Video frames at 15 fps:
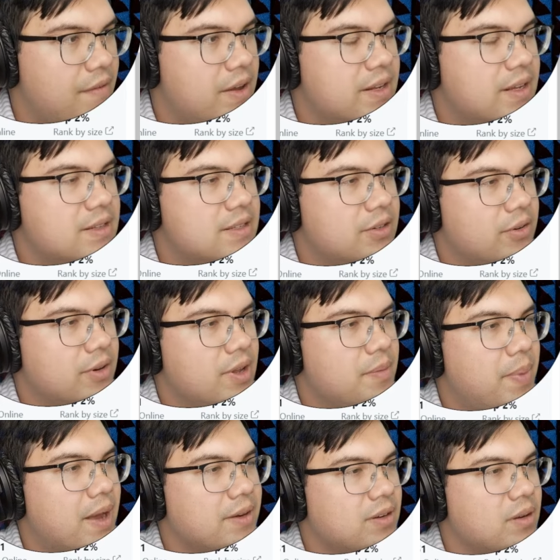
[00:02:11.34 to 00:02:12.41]
I've had to consider
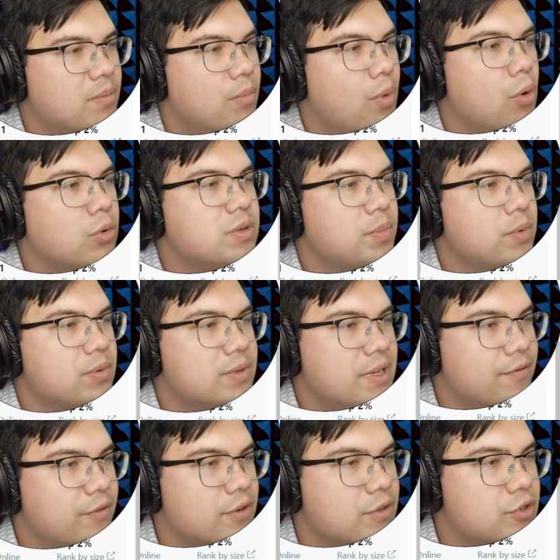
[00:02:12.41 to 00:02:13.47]
impact on multiple
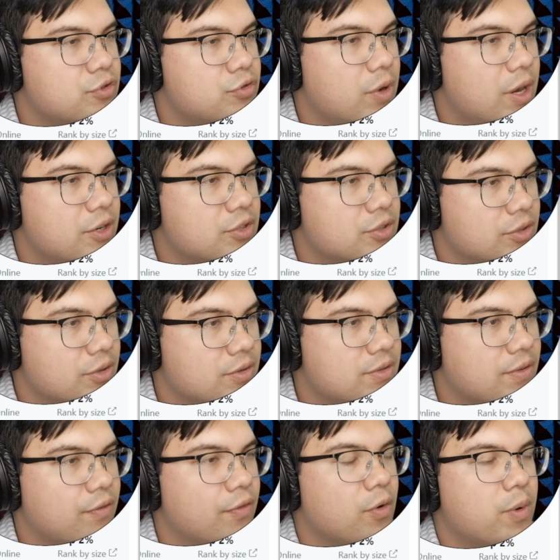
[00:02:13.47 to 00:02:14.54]
different
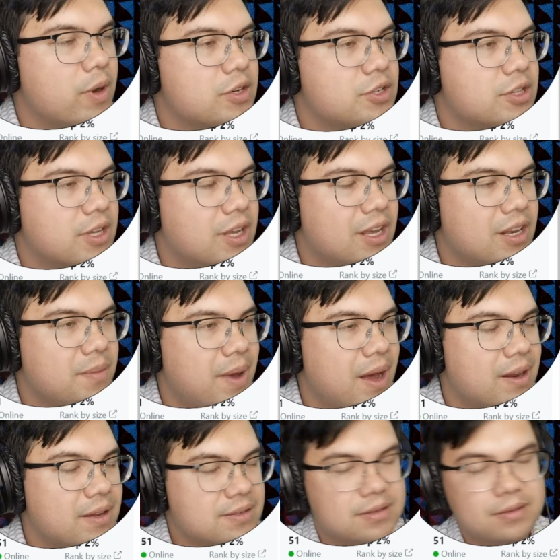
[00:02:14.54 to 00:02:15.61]
structures for which the
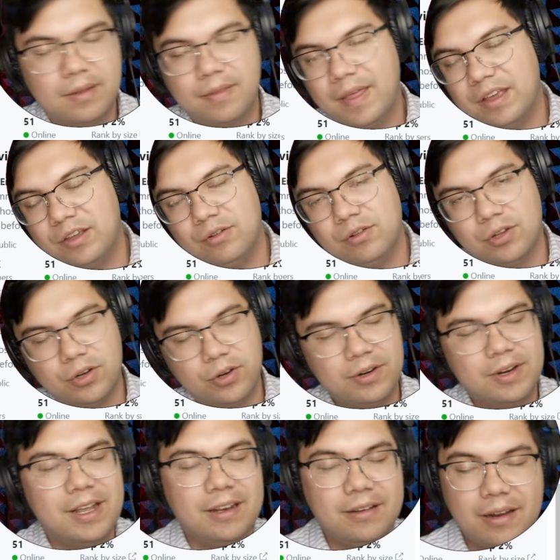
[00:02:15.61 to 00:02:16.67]
kinematics that you
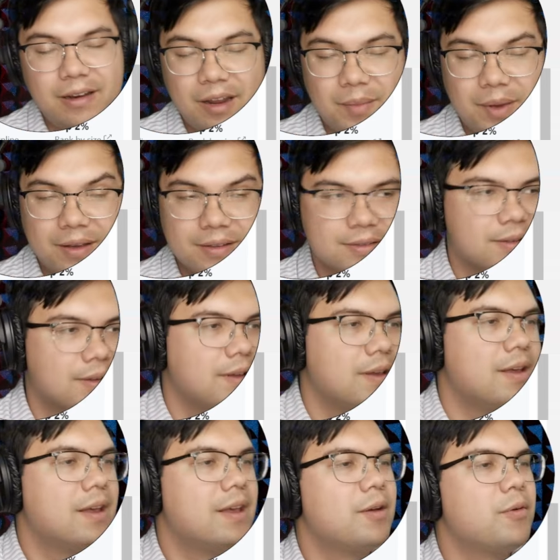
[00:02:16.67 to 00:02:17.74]
learn in dynamics
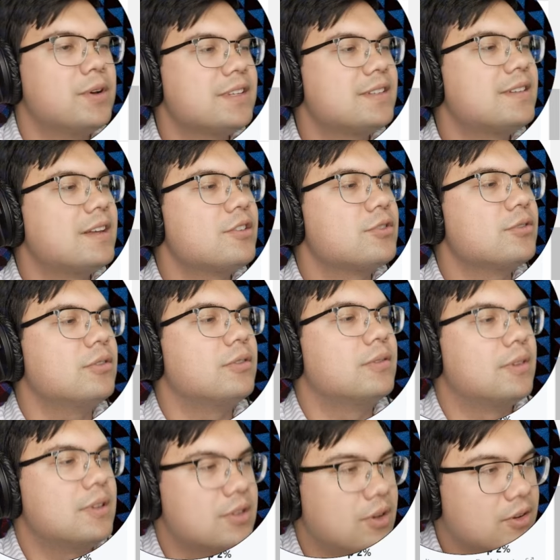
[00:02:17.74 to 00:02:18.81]
was essential.
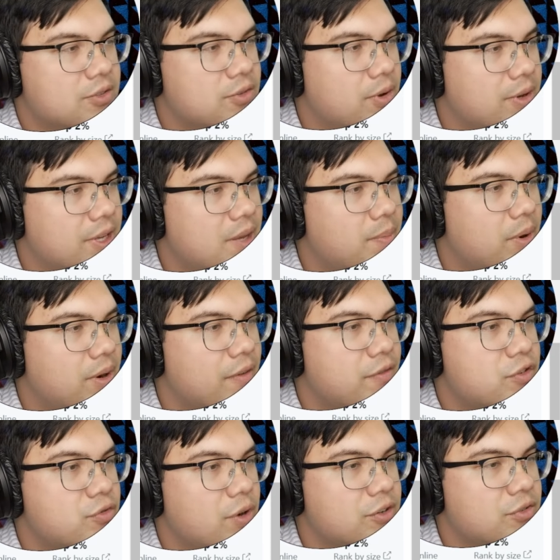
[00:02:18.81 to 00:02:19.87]
It's also a key part
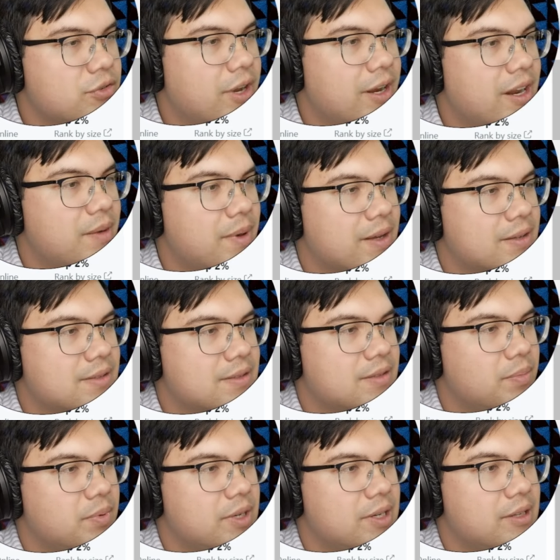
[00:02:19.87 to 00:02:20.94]
of structural
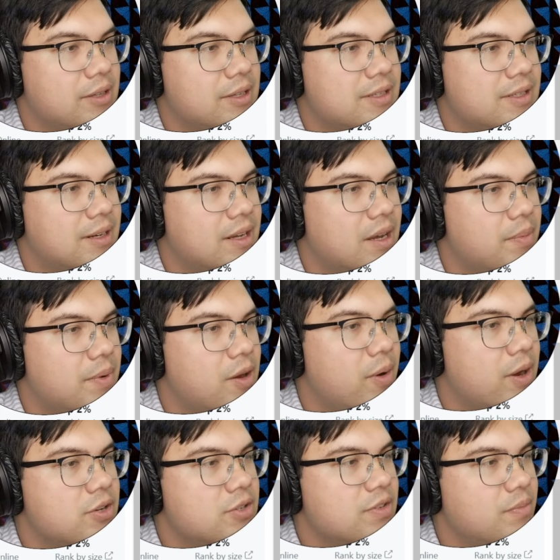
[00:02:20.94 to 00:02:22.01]
dynamics, particularly setting up
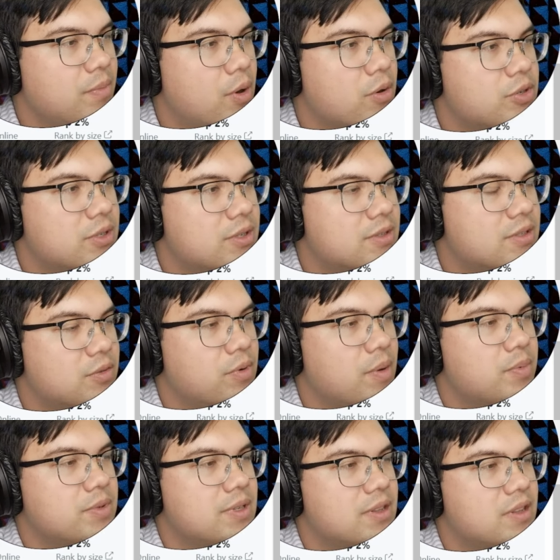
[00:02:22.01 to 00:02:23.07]
equations of motions to
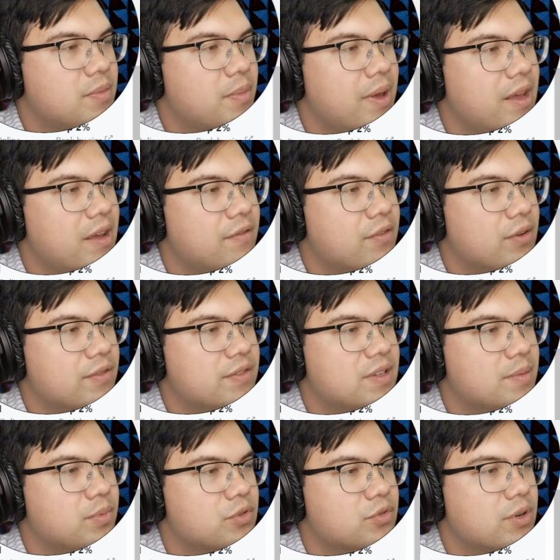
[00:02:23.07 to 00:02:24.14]
represent the behavior of
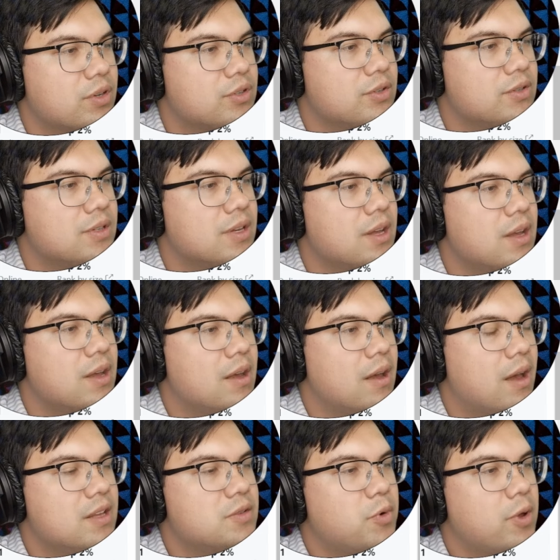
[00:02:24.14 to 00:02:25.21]
simple structures,
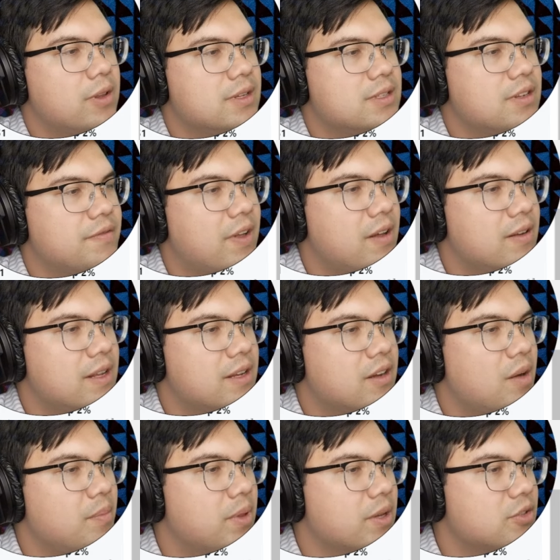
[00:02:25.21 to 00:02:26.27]
as well as to
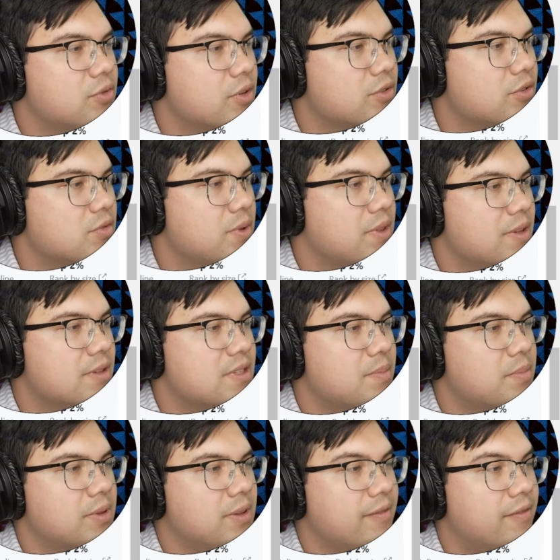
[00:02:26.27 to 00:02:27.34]
validate complex structures within
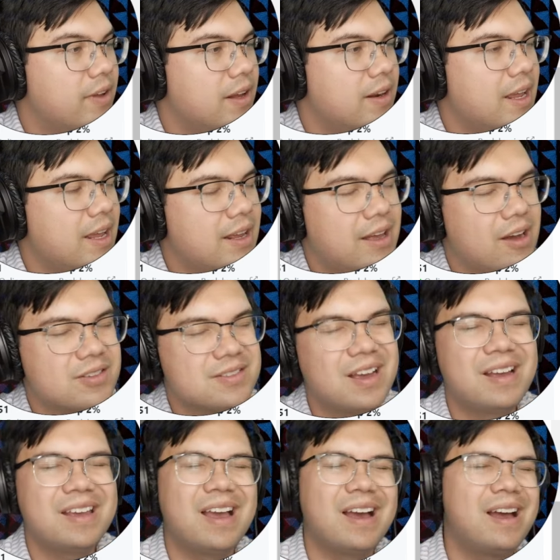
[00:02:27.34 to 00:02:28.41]
simplified Hancock's.
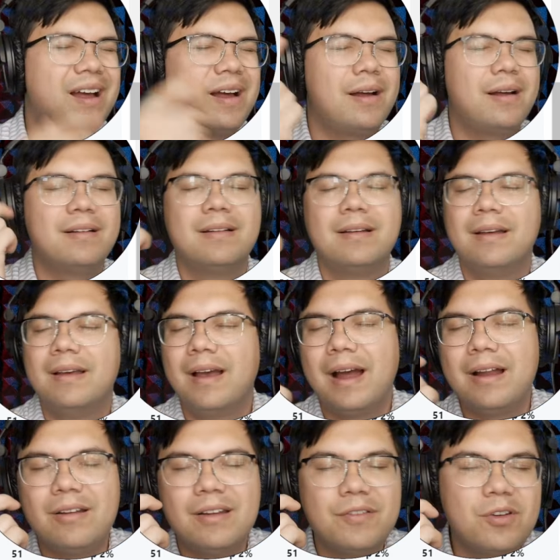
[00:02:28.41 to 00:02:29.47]
Yeah,
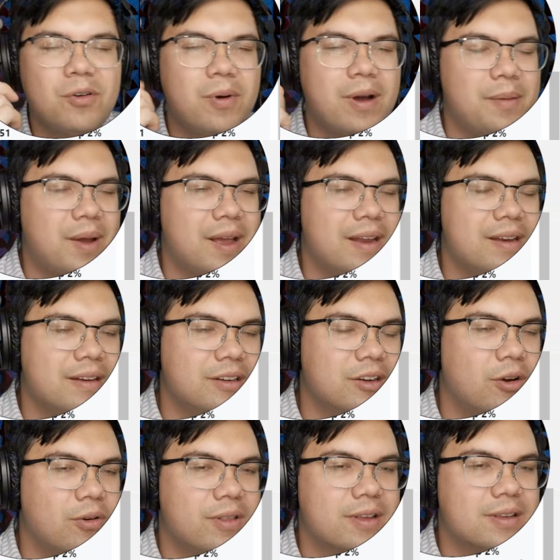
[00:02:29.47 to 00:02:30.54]
I don't even know why my head
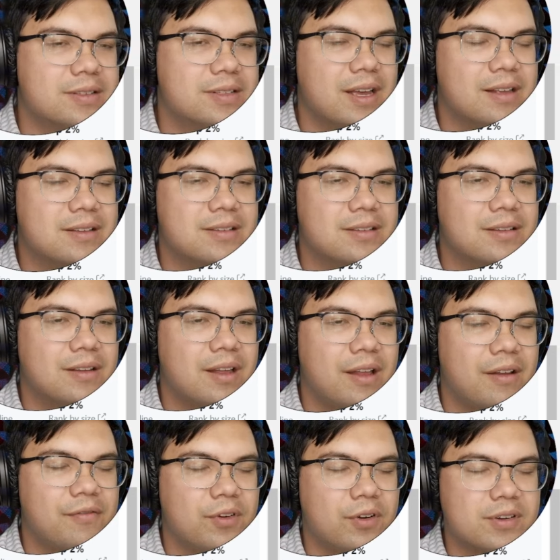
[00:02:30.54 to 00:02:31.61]
didn't go to this. Yes,
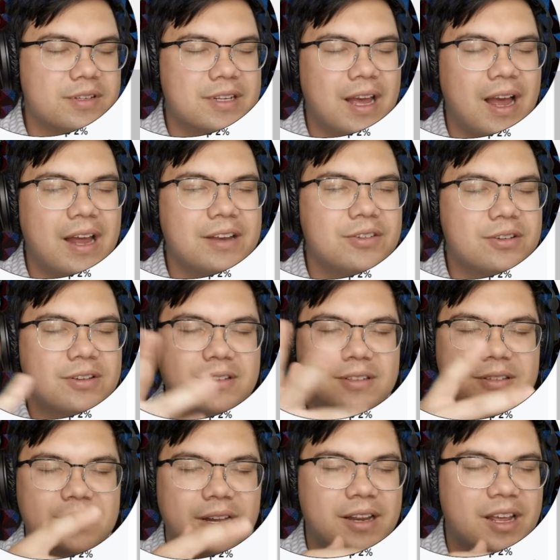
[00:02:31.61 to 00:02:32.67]
at first. Yeah, I took
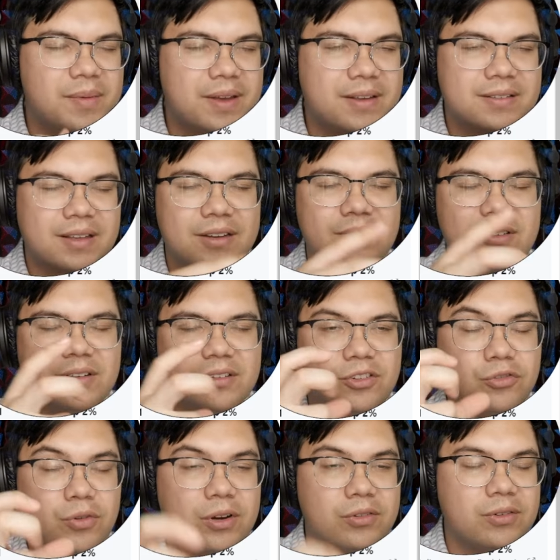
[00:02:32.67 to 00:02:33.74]
dynamics, I took
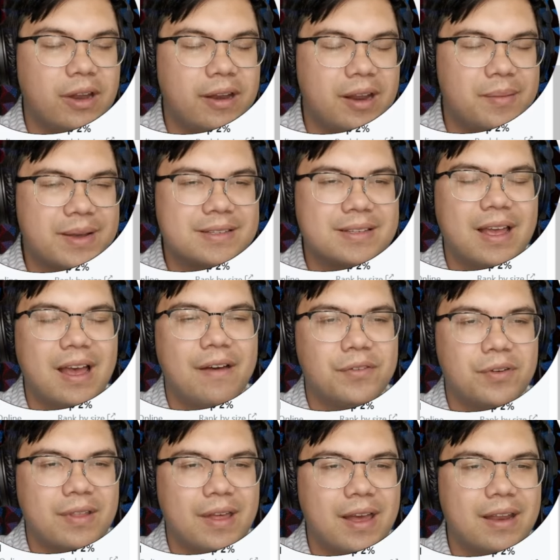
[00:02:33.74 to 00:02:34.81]
structural dynamics
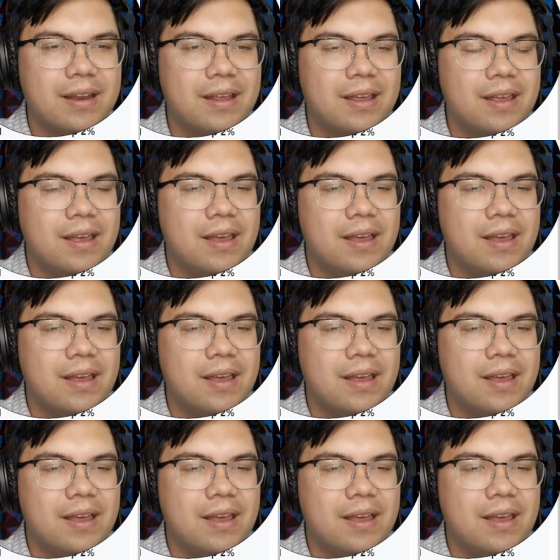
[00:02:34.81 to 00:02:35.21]
after that.